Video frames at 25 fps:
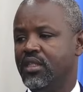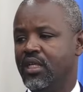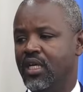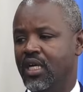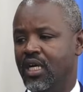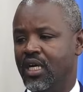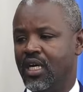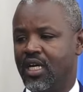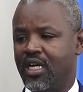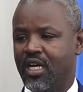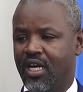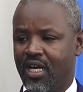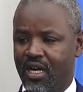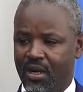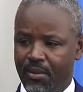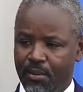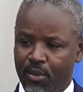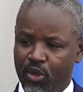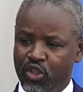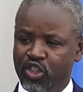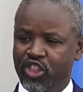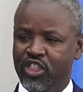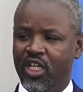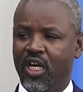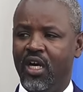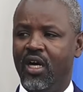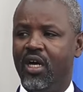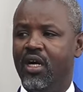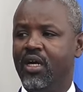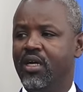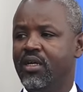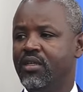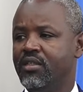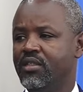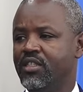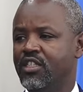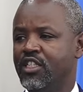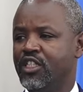uh, Karamoja.
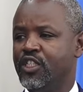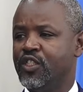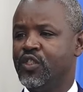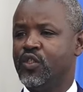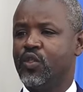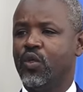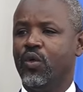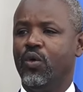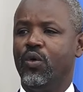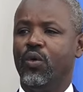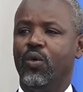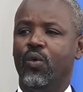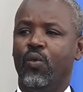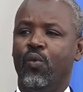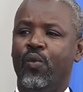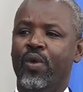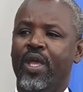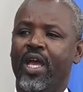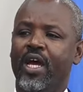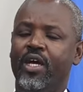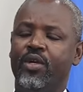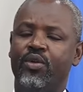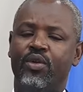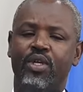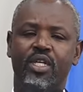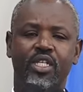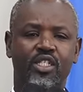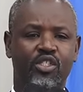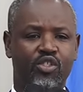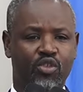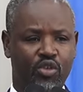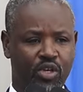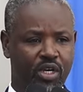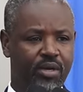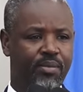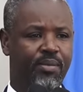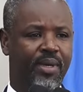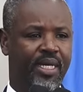So we are doing
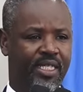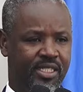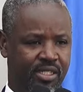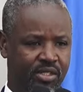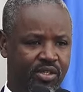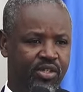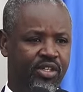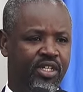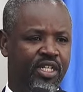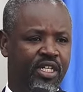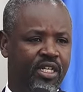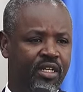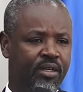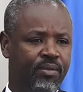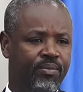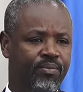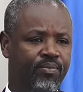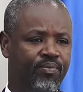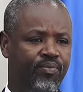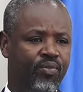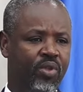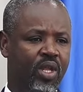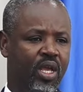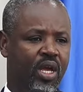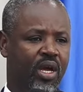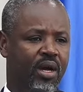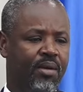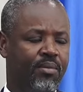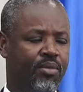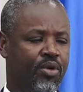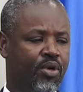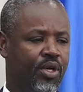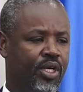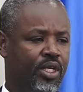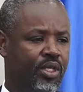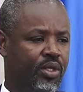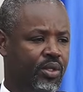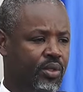slowly by slowly. I'm
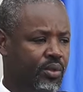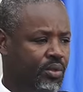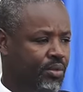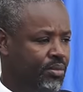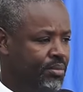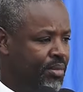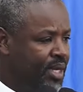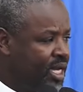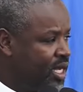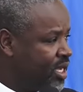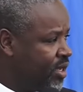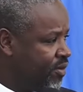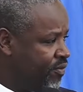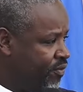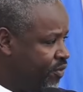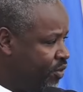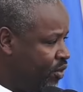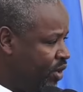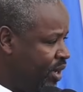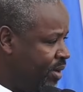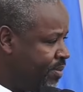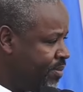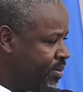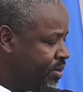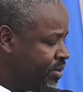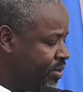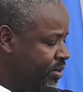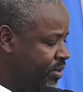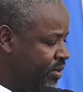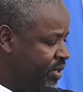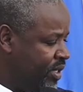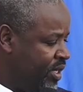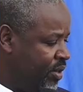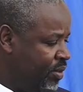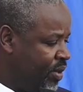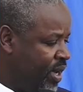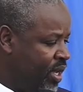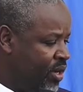going to make a forum on
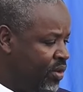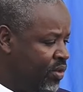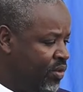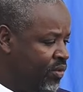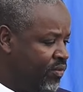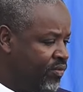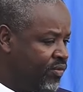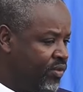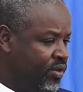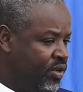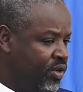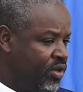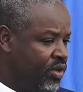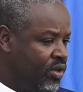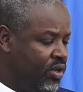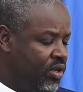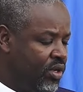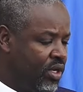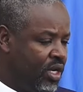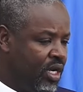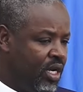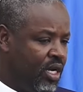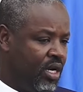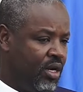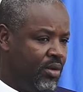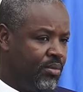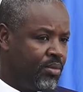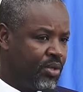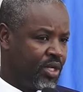the one of uh,